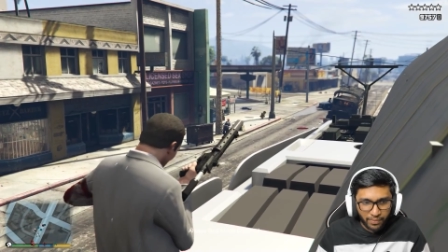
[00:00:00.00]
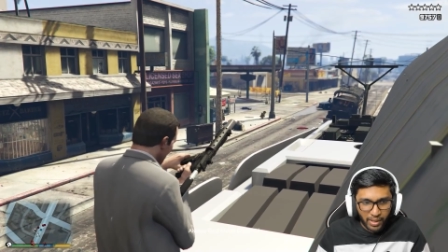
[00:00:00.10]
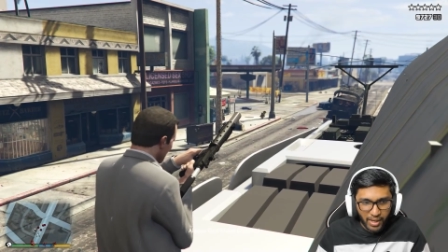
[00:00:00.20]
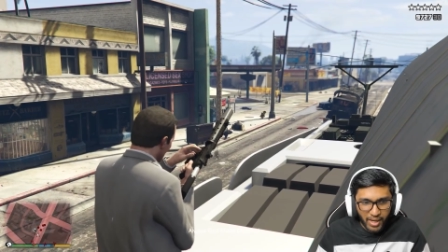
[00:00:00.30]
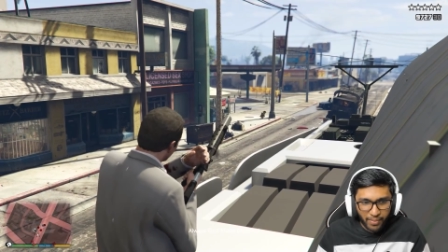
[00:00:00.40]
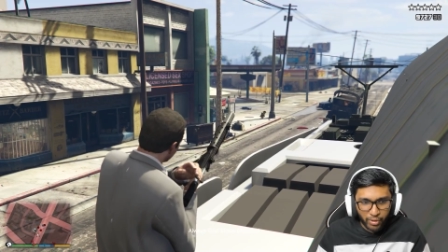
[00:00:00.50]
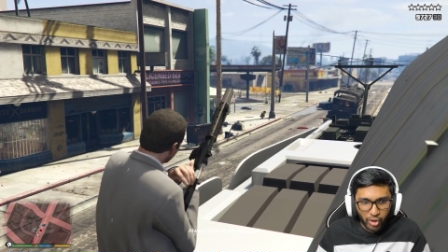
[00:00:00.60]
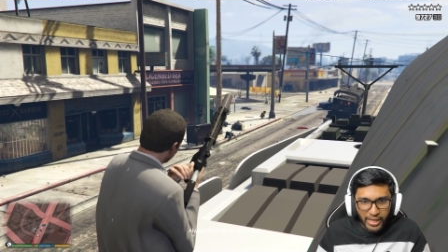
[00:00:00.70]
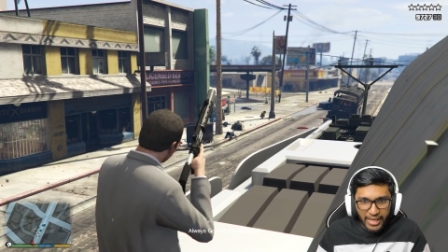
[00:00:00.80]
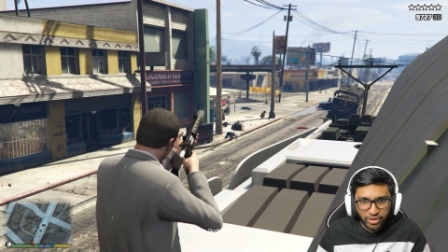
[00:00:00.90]
Uh,
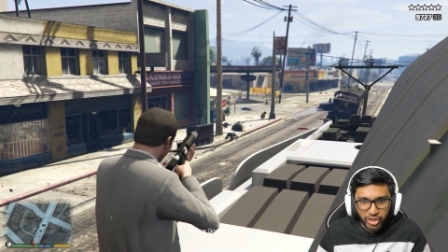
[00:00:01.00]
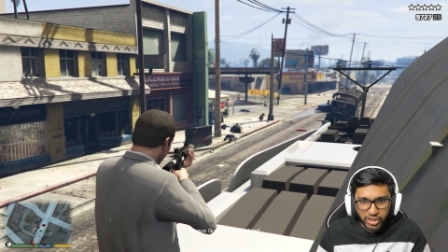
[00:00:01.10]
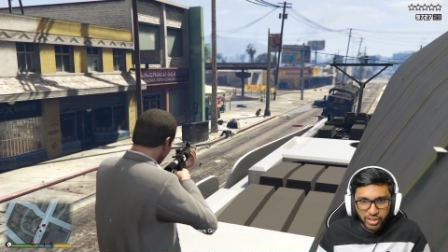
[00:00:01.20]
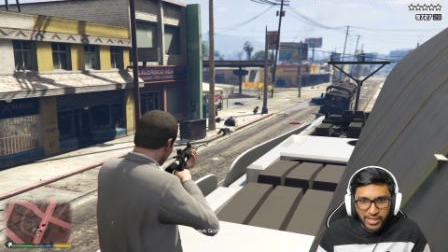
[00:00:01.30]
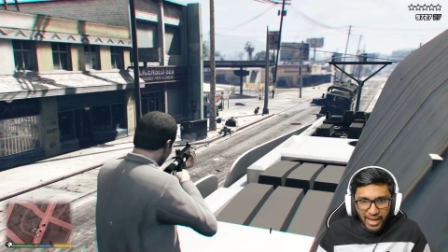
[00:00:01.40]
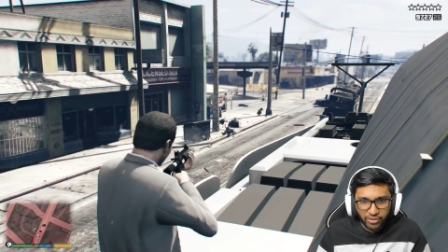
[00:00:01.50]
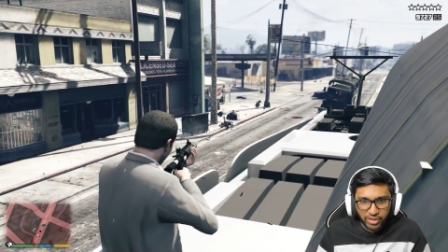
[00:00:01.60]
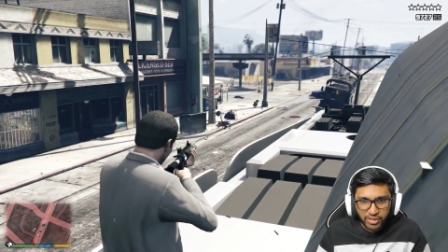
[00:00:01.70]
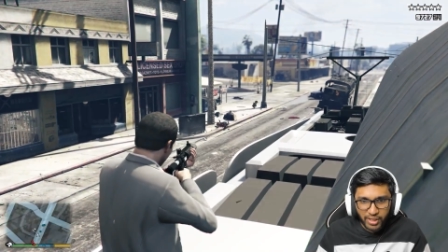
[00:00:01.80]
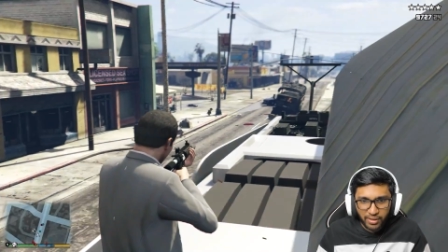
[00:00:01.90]
bro, can you just drive
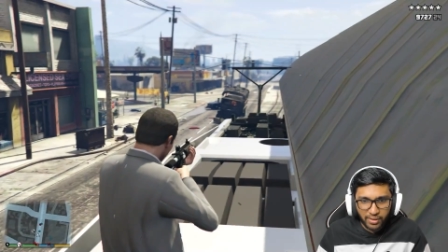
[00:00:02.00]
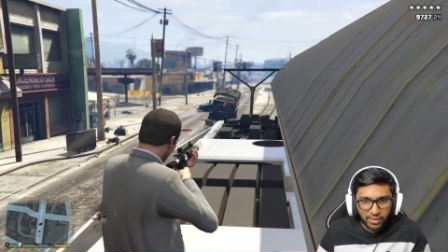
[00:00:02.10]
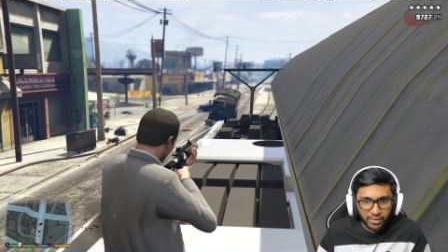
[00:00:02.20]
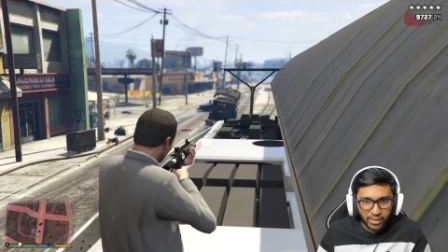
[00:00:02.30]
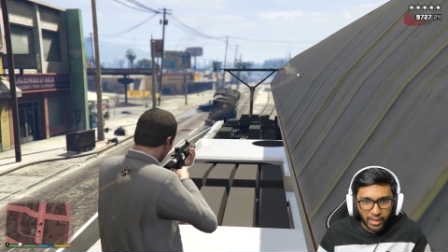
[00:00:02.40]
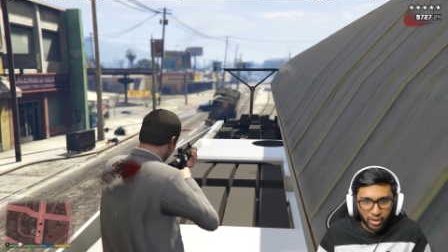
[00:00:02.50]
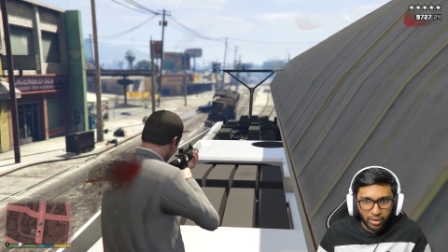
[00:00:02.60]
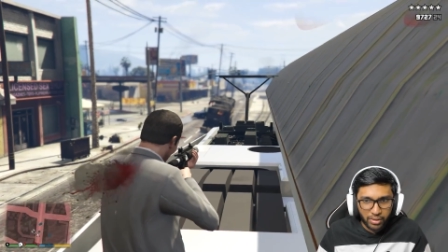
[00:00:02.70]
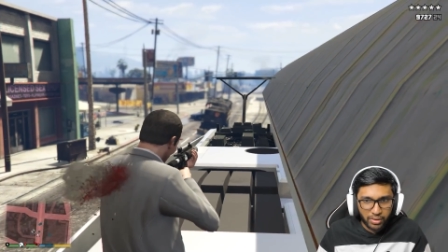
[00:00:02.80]
this thing? Hello?